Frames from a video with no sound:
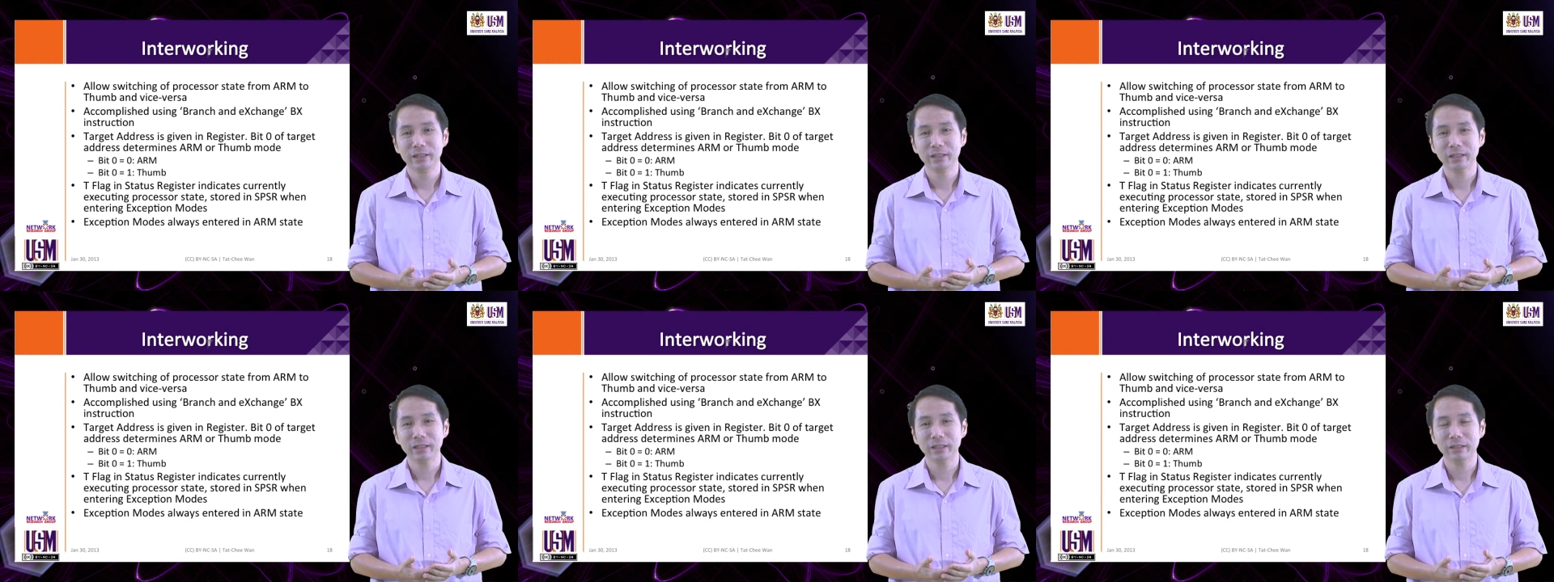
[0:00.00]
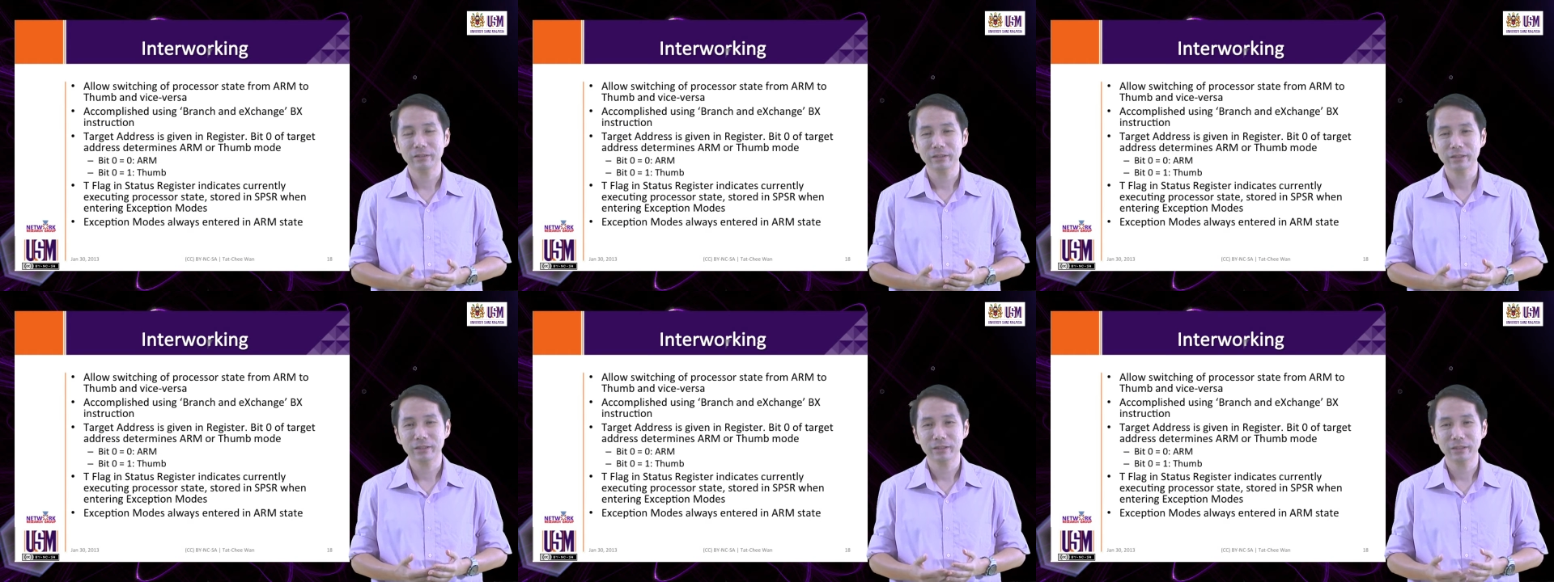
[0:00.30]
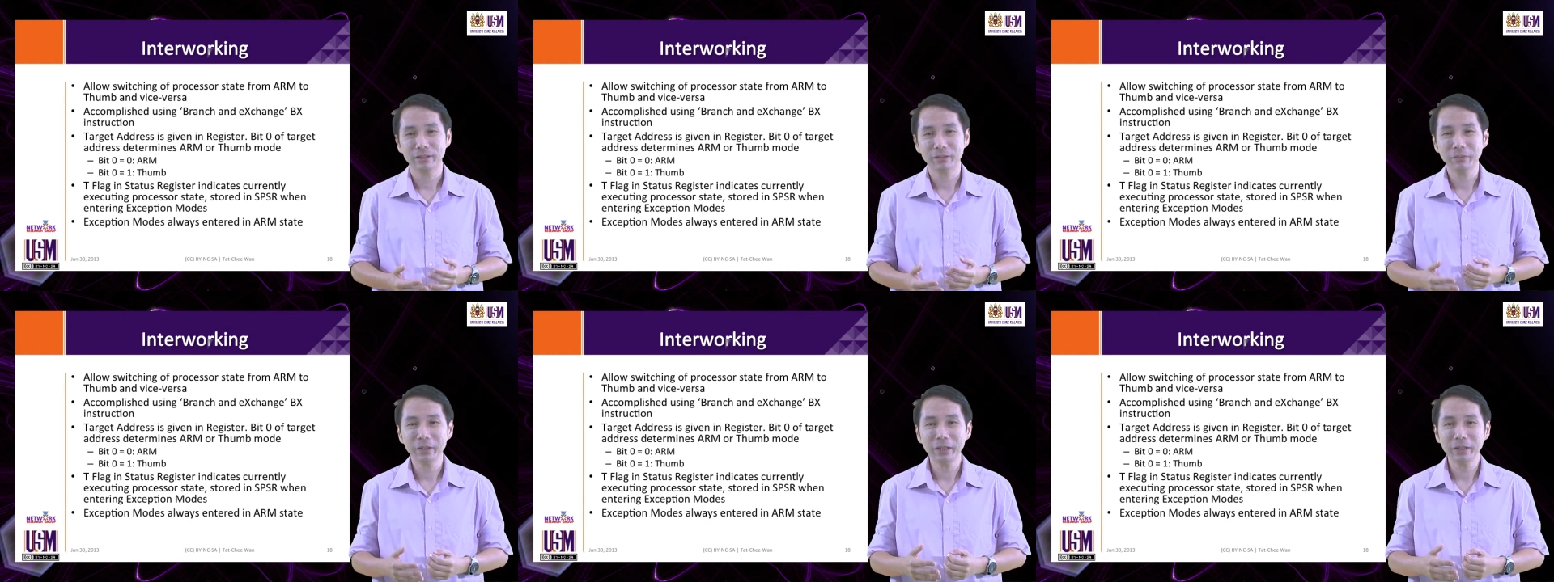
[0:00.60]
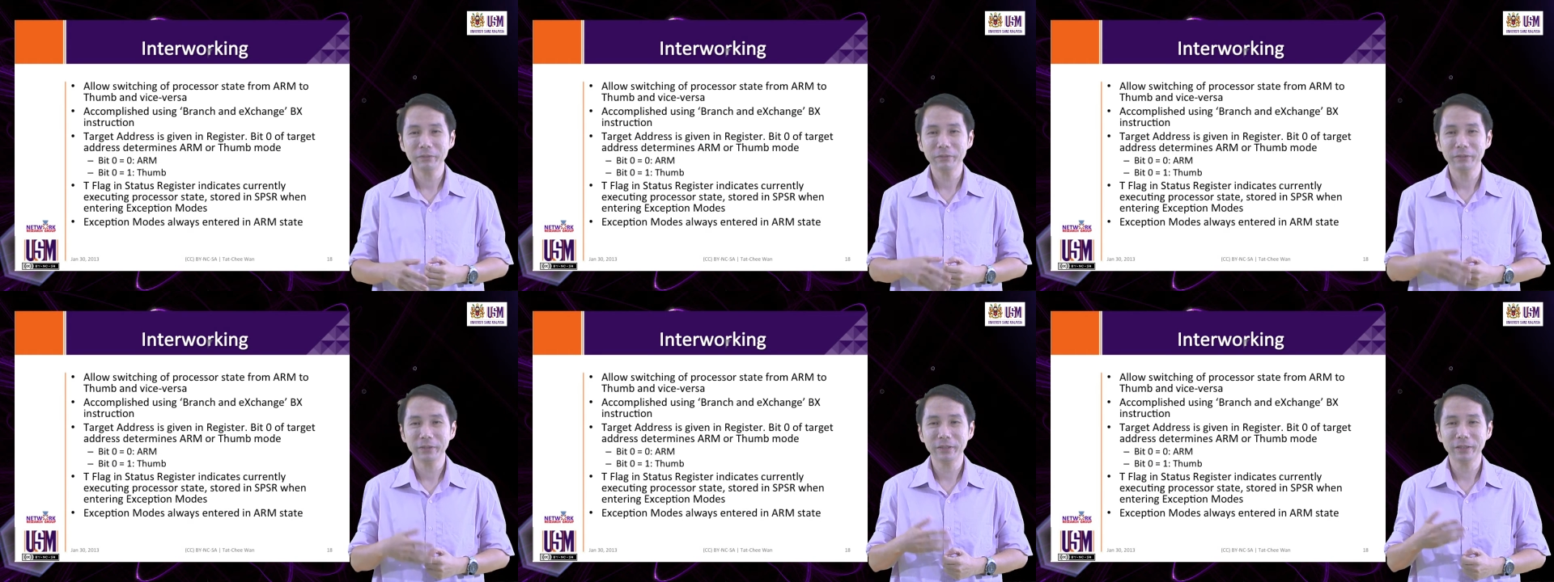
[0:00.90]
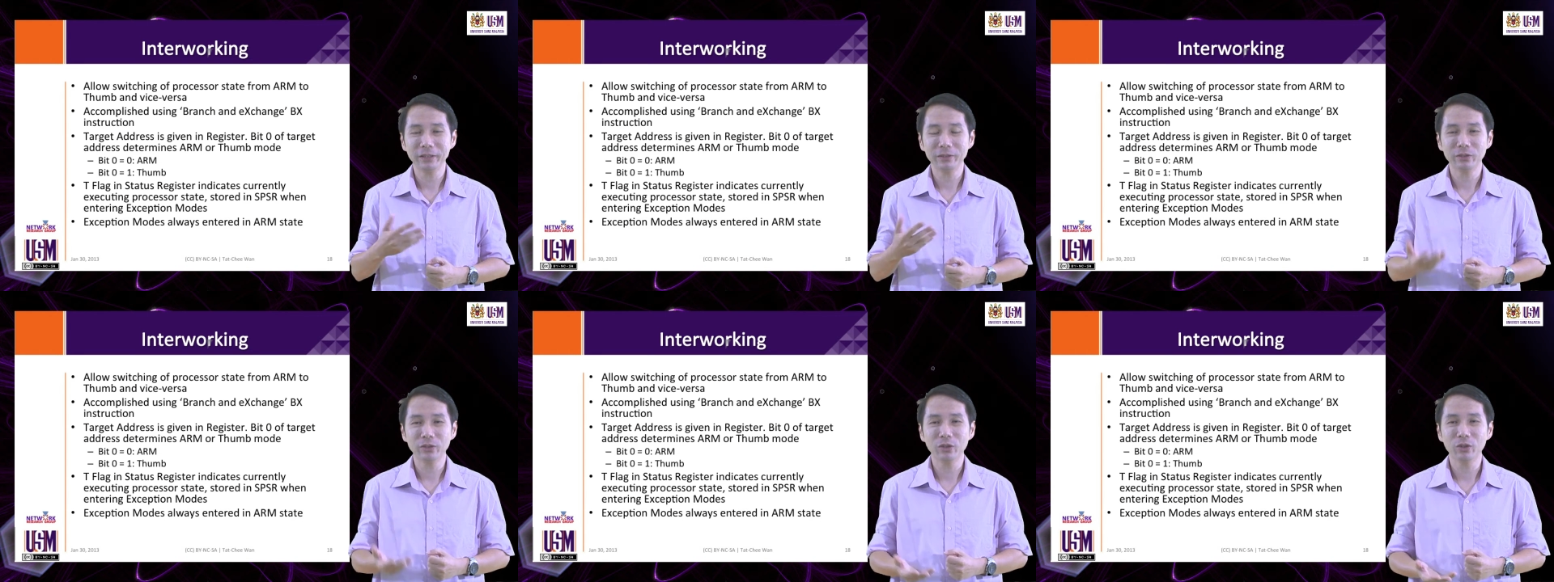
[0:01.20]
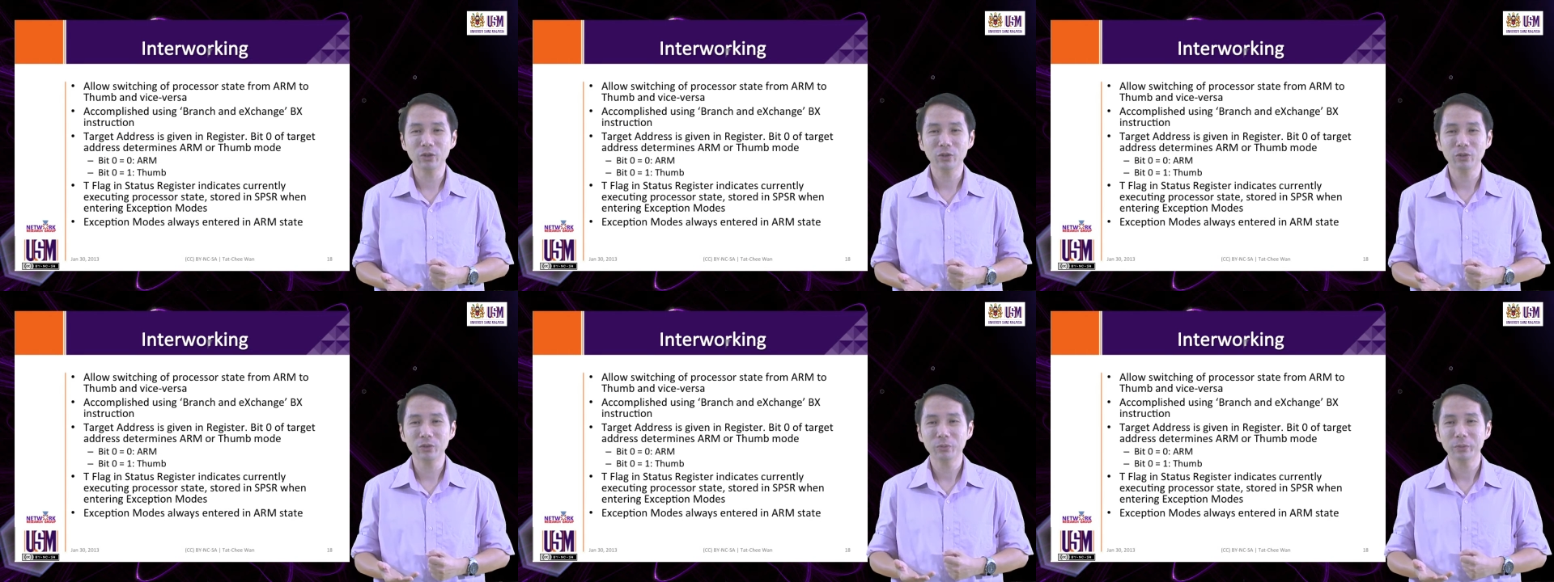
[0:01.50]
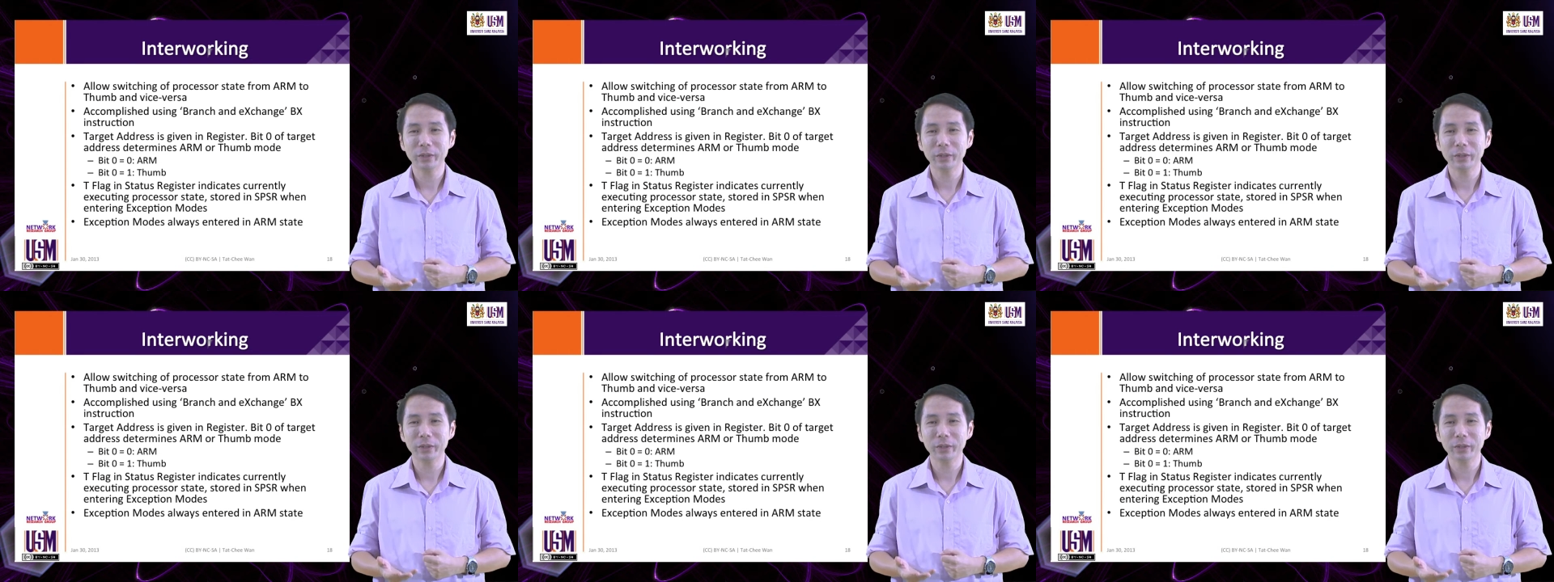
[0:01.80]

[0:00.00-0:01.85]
Now, the way we know